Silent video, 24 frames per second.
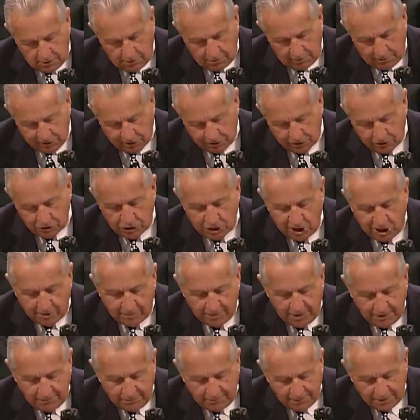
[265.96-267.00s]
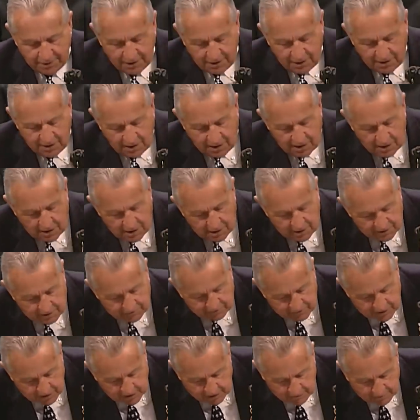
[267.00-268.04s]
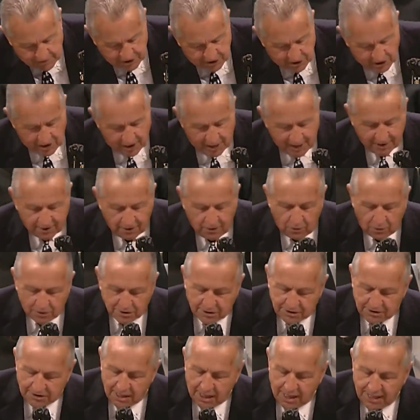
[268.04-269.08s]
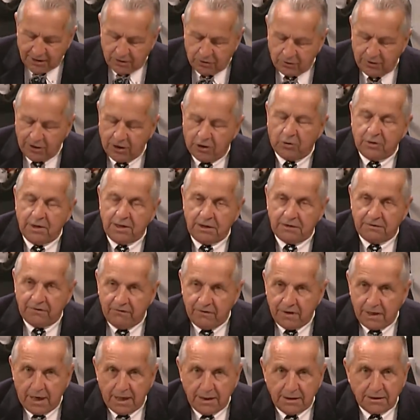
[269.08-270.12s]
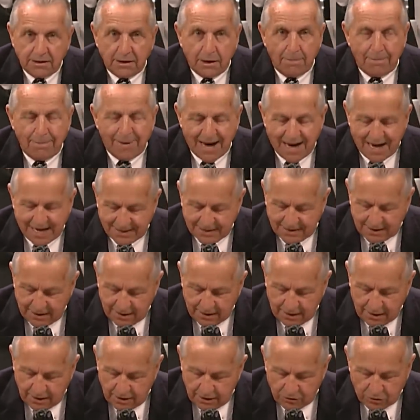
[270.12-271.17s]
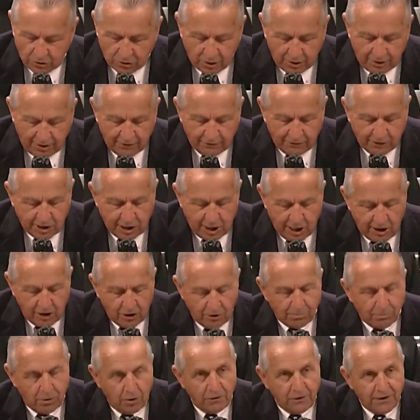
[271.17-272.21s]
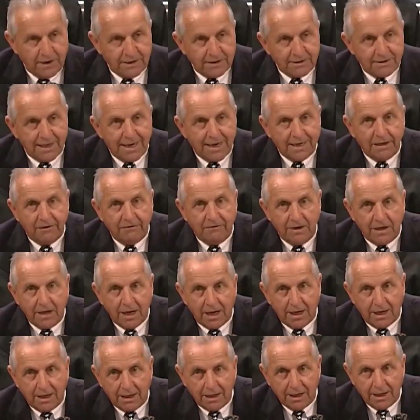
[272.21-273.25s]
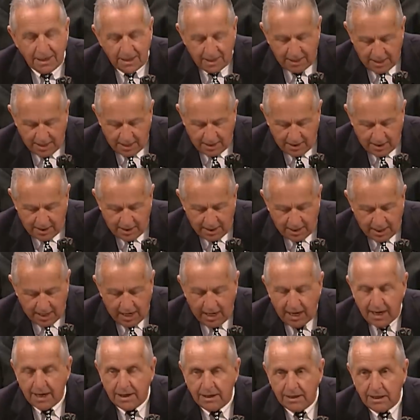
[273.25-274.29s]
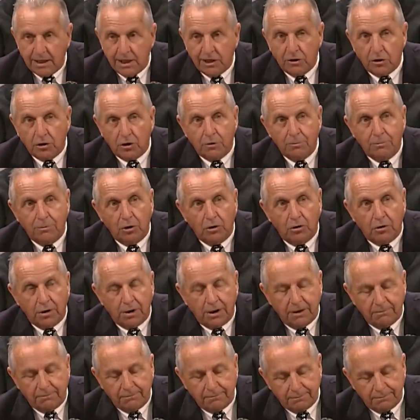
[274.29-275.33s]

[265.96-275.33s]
Mr. Chairman, the VA Mission Act was designed to increase VA's capacity to deliver care both inside the VA and in the community.